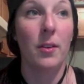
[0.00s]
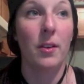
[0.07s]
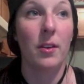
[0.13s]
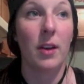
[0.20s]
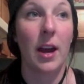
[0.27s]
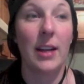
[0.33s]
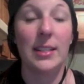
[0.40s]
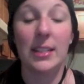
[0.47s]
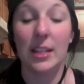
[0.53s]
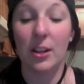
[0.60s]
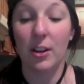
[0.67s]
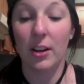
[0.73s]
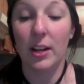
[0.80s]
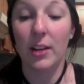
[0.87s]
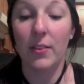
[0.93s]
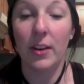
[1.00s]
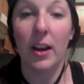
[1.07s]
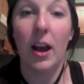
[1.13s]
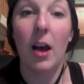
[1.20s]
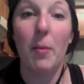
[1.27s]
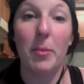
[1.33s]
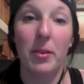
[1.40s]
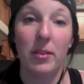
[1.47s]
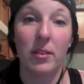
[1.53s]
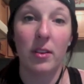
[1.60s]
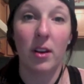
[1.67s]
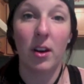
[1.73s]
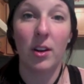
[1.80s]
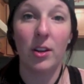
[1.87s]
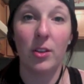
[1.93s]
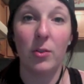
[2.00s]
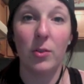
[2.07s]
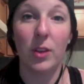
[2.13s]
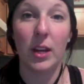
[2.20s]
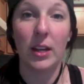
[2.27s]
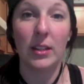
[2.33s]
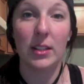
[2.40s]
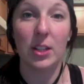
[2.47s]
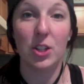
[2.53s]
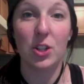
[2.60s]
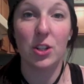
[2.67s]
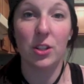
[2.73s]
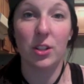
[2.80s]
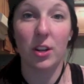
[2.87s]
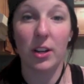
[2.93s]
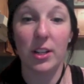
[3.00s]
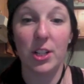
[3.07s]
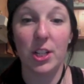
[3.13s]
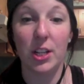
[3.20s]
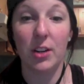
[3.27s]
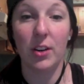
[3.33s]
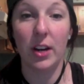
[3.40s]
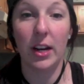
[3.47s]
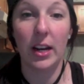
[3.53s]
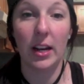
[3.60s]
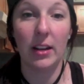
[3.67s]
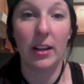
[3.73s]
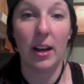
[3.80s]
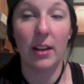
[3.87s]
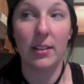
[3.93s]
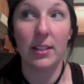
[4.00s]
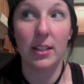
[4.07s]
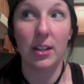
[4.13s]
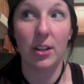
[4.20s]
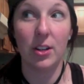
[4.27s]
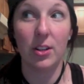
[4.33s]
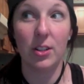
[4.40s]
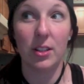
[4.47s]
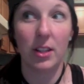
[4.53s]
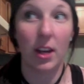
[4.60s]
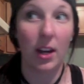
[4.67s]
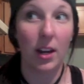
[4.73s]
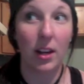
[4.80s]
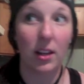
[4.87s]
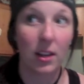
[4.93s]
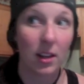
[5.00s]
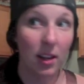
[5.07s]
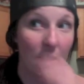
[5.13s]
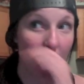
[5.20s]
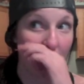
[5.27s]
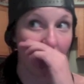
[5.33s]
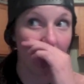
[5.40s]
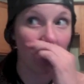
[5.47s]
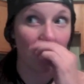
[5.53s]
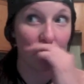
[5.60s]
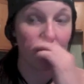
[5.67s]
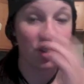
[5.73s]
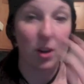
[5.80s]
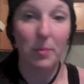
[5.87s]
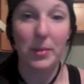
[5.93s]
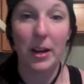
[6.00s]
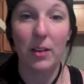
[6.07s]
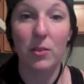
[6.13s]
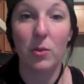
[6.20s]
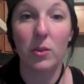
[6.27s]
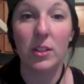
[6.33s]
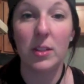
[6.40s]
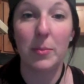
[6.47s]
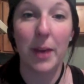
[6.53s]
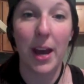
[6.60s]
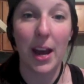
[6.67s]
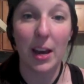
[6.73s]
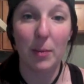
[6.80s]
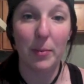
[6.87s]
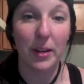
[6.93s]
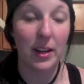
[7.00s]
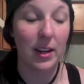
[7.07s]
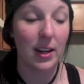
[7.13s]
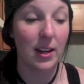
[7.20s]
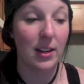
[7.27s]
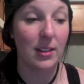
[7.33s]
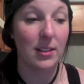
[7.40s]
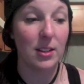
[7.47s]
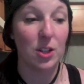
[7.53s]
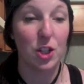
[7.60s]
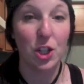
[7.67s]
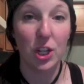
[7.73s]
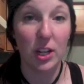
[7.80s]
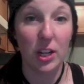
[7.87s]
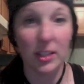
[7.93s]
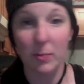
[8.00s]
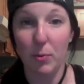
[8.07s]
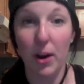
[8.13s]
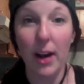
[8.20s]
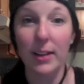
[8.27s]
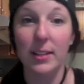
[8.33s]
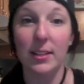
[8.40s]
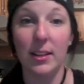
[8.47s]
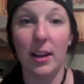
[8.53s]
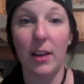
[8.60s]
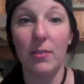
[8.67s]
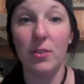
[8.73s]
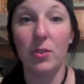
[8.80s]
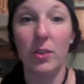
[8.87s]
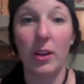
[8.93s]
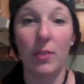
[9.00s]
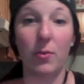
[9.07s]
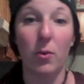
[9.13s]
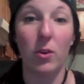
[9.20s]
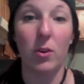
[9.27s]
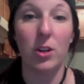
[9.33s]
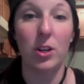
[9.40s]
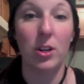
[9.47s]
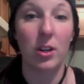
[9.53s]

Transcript: I see her giving up on new things. Like she just started cheering, and I'll see her just like drop down towards the back because she doesn't practice enough. So therefore